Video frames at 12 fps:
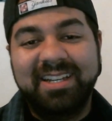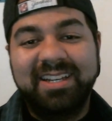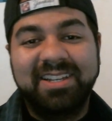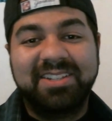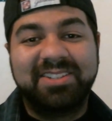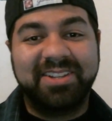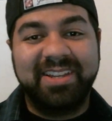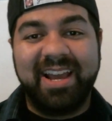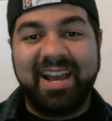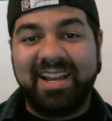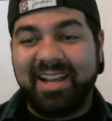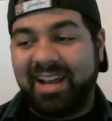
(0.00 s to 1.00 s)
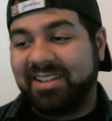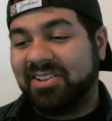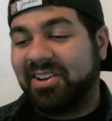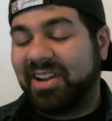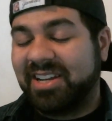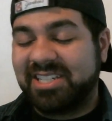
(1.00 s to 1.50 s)
So yeah, I
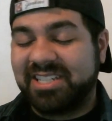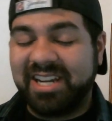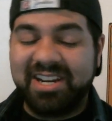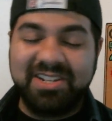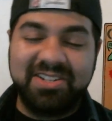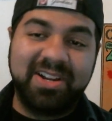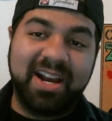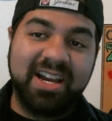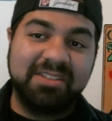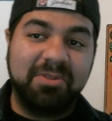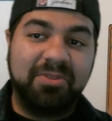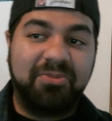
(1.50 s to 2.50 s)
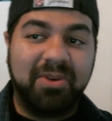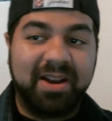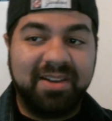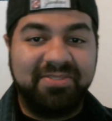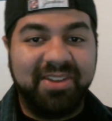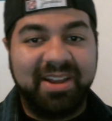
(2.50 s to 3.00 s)
thought I'd share you guys with what
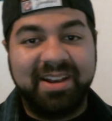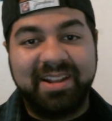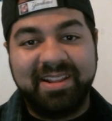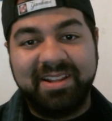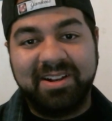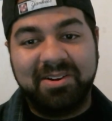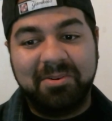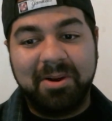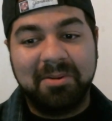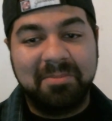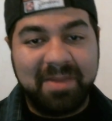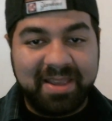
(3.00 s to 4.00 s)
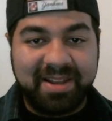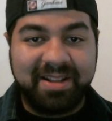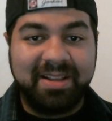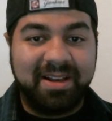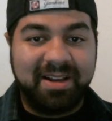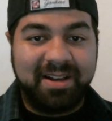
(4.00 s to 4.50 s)
I've done, where me and
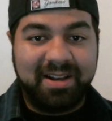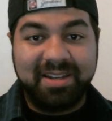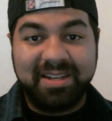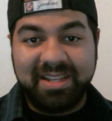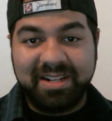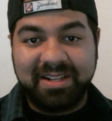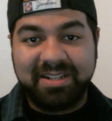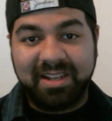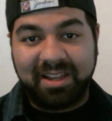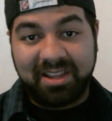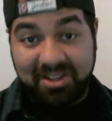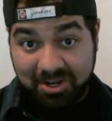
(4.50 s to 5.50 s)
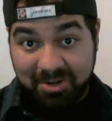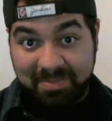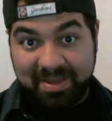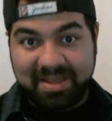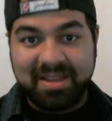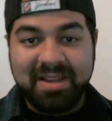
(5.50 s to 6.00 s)
Anita,
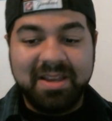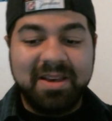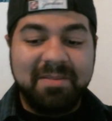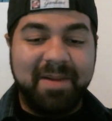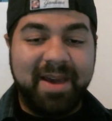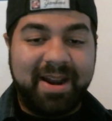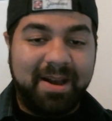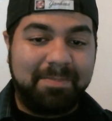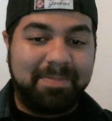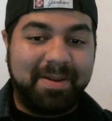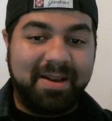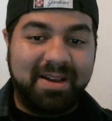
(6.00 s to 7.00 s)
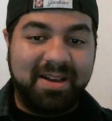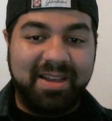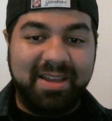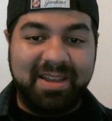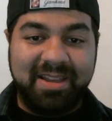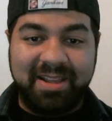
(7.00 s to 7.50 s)
LuckyGurlB, met up,
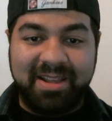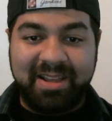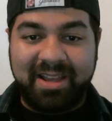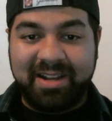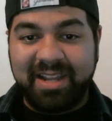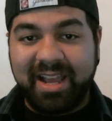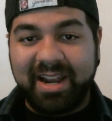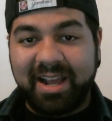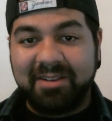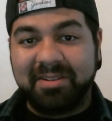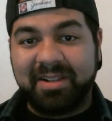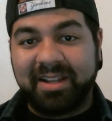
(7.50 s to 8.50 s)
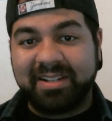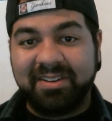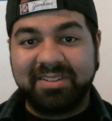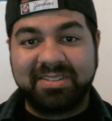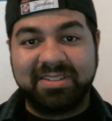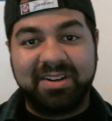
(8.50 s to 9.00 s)
and yeah, that's how it
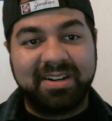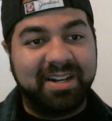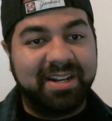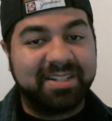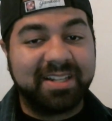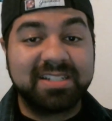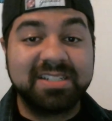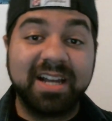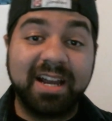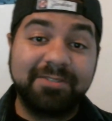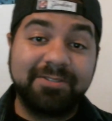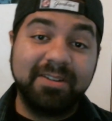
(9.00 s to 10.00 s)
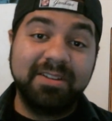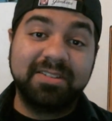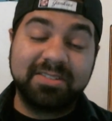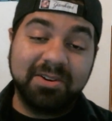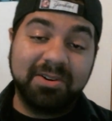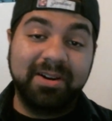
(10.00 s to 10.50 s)
started. And it's actually kind of funny
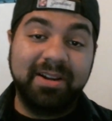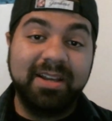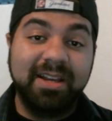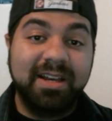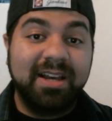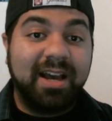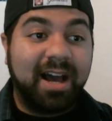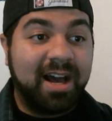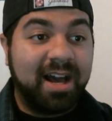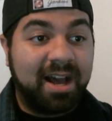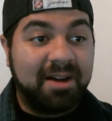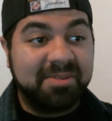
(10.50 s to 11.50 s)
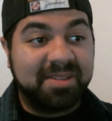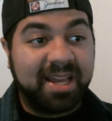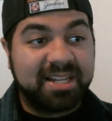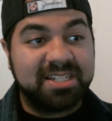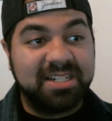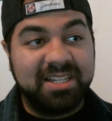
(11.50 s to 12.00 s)
story. I was
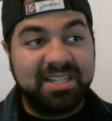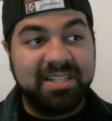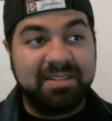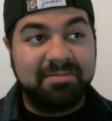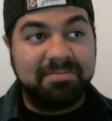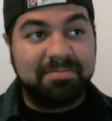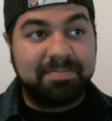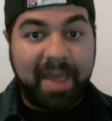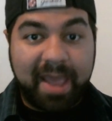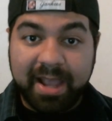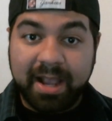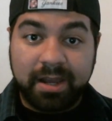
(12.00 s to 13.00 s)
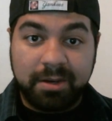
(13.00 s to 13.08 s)
actually paying on the